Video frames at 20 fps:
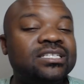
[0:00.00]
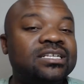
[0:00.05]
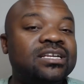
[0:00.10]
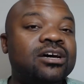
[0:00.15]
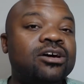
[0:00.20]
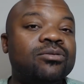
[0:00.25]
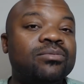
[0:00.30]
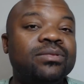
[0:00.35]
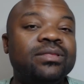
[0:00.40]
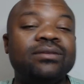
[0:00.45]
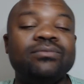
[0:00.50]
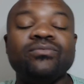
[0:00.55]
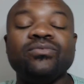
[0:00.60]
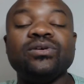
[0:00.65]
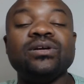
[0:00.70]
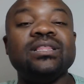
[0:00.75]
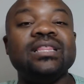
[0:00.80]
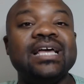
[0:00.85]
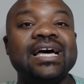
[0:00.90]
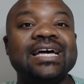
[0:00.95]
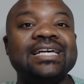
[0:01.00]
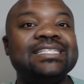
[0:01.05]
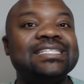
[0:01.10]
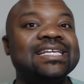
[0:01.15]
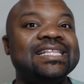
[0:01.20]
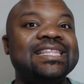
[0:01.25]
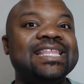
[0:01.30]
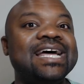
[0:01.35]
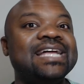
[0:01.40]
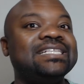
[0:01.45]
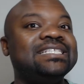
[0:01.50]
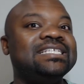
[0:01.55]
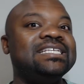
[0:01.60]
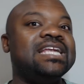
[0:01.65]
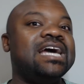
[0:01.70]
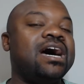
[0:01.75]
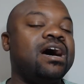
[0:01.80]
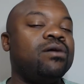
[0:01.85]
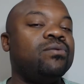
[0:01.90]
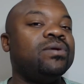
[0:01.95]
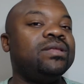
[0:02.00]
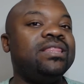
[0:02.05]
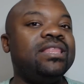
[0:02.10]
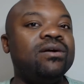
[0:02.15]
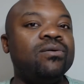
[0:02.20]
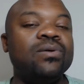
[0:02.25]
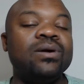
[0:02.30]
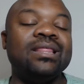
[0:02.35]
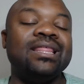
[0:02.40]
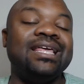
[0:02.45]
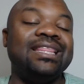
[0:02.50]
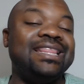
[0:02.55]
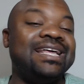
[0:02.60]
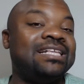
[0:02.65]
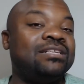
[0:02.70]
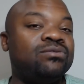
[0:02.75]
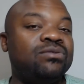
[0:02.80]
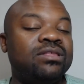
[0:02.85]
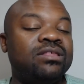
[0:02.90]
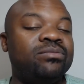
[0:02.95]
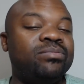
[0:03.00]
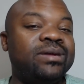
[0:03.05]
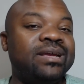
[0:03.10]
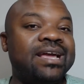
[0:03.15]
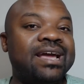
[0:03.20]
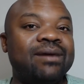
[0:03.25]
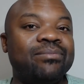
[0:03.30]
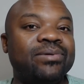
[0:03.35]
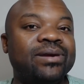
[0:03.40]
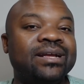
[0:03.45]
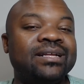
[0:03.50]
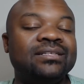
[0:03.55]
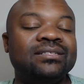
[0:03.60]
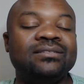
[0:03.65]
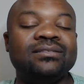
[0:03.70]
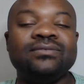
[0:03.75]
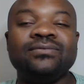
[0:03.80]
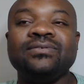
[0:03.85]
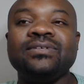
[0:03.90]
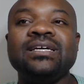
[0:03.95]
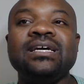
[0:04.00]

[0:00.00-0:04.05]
help them realize that that's not what they want. Like that's why they're being apprehensive.